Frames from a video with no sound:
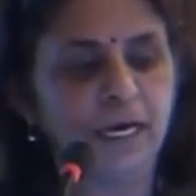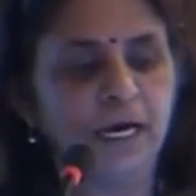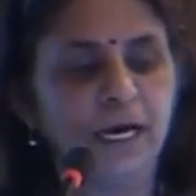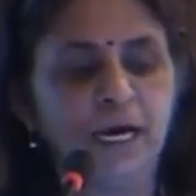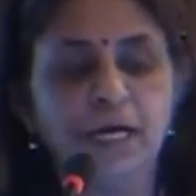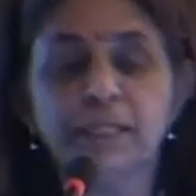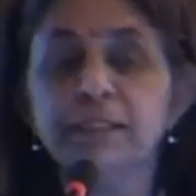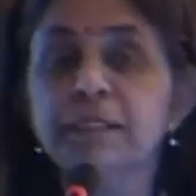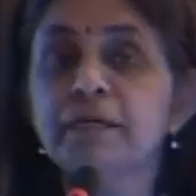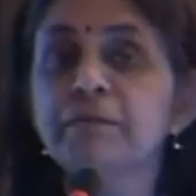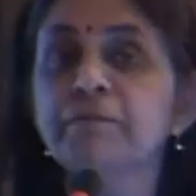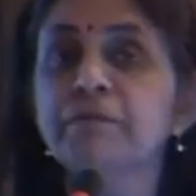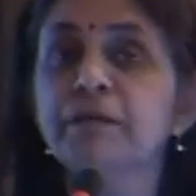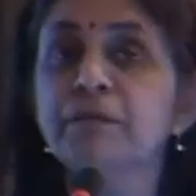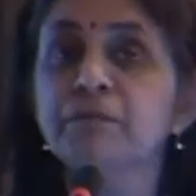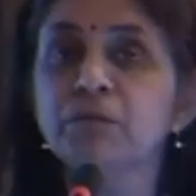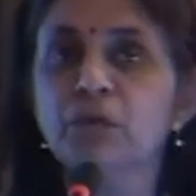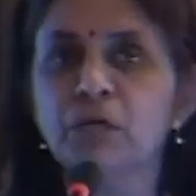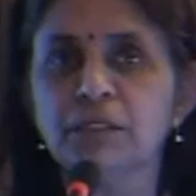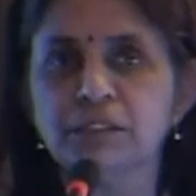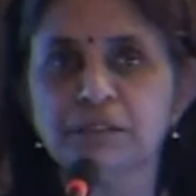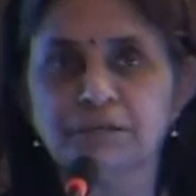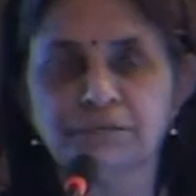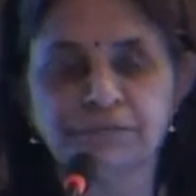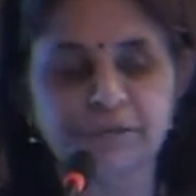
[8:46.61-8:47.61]
And then we have
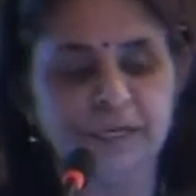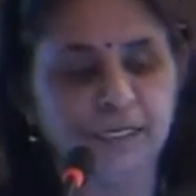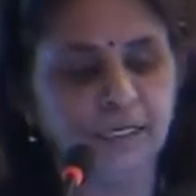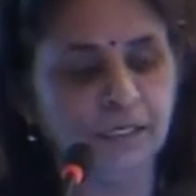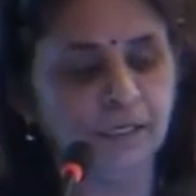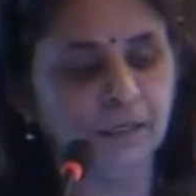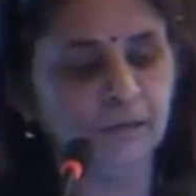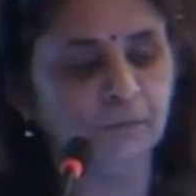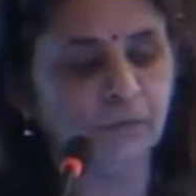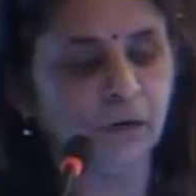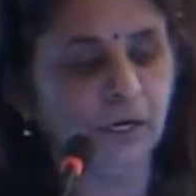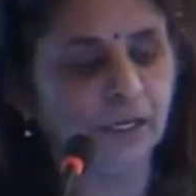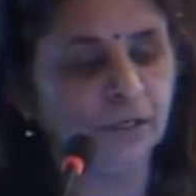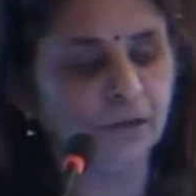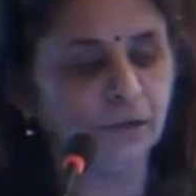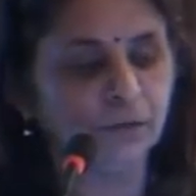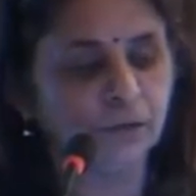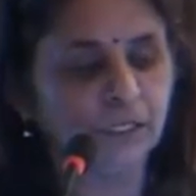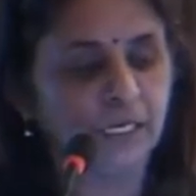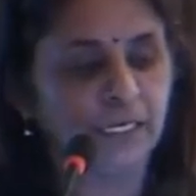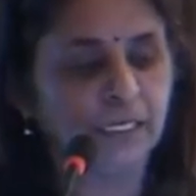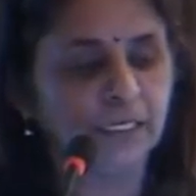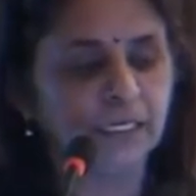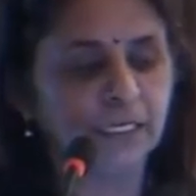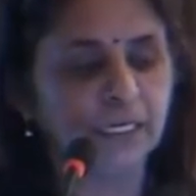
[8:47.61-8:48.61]
got the final one,
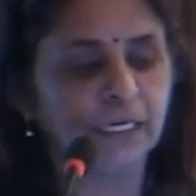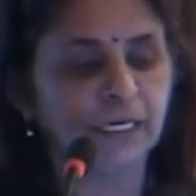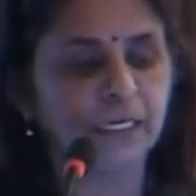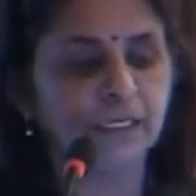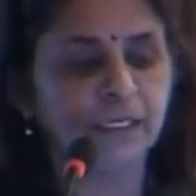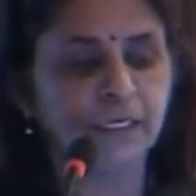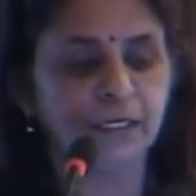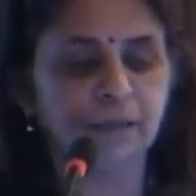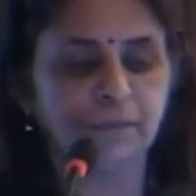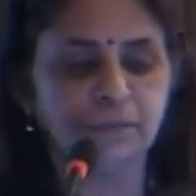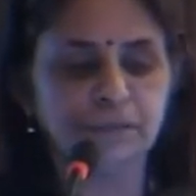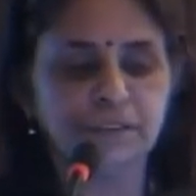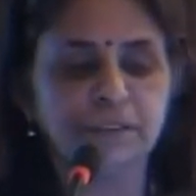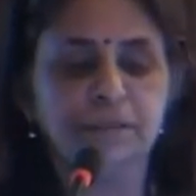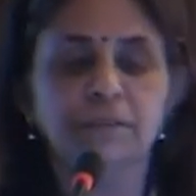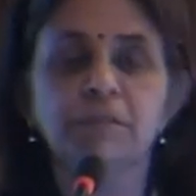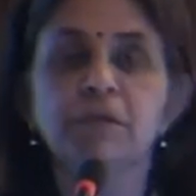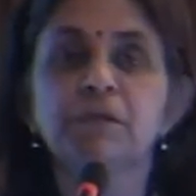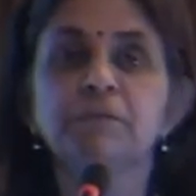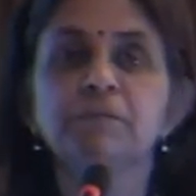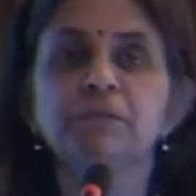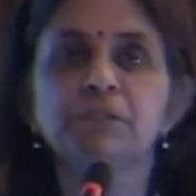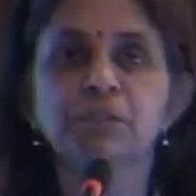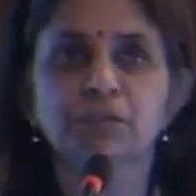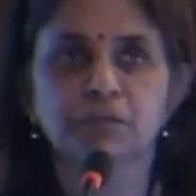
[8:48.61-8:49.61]
the integrated
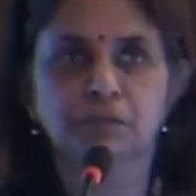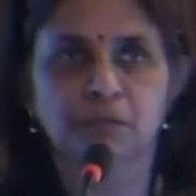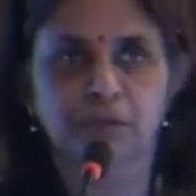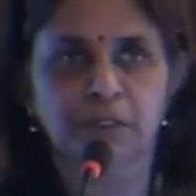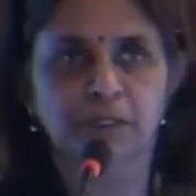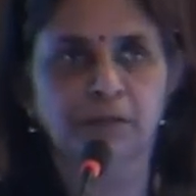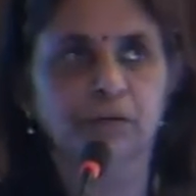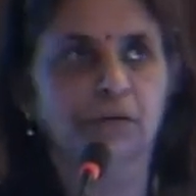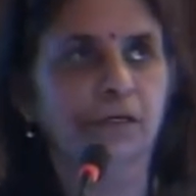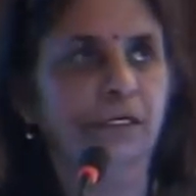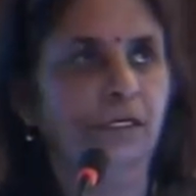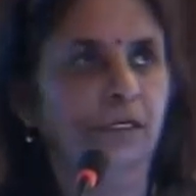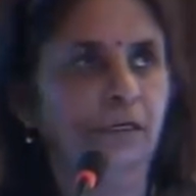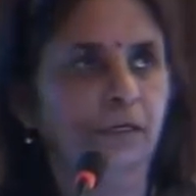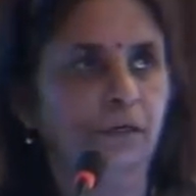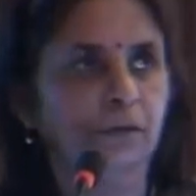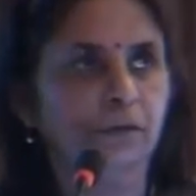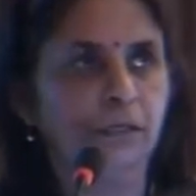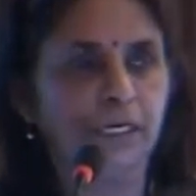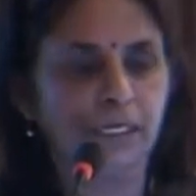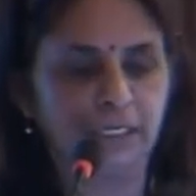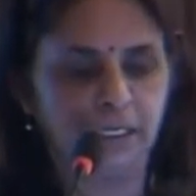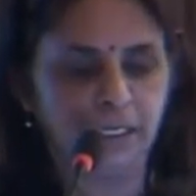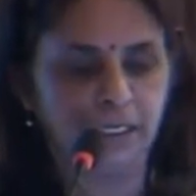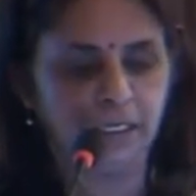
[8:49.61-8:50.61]
MSWM, which is going on in
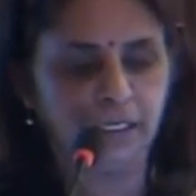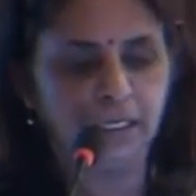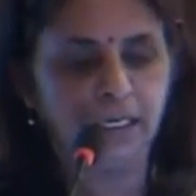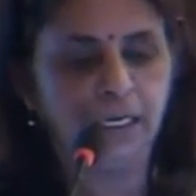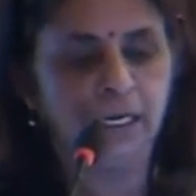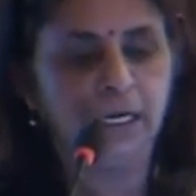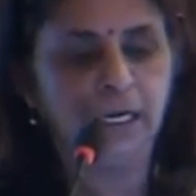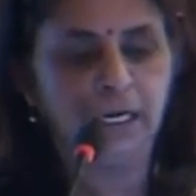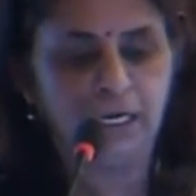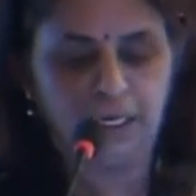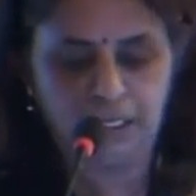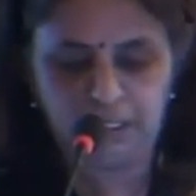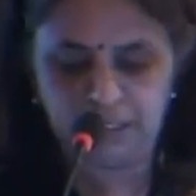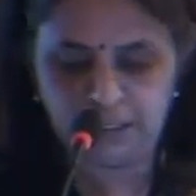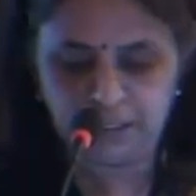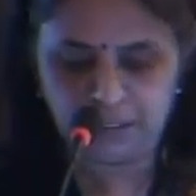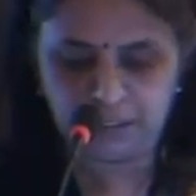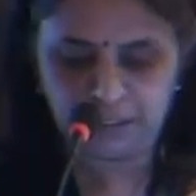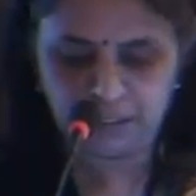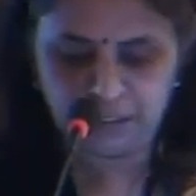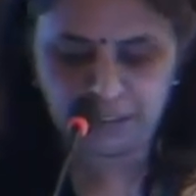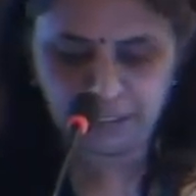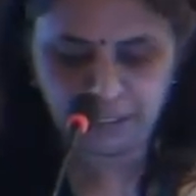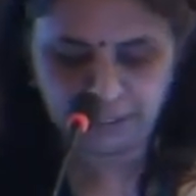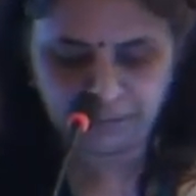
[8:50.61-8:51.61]
Guwahati and
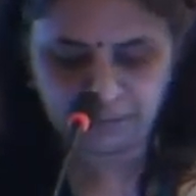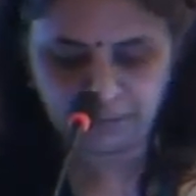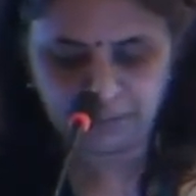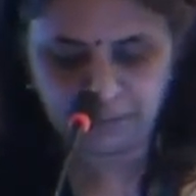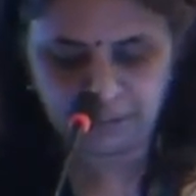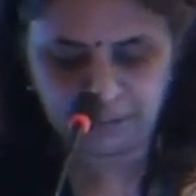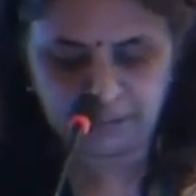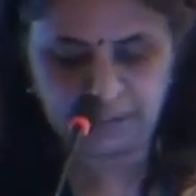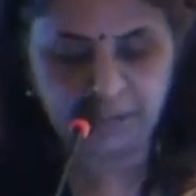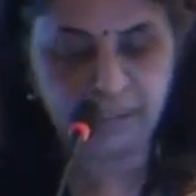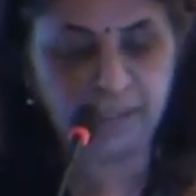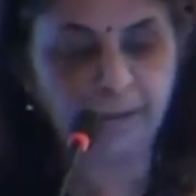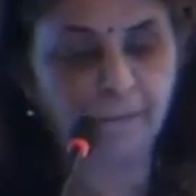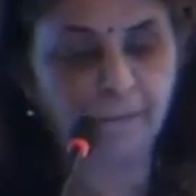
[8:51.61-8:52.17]
Hyderabad.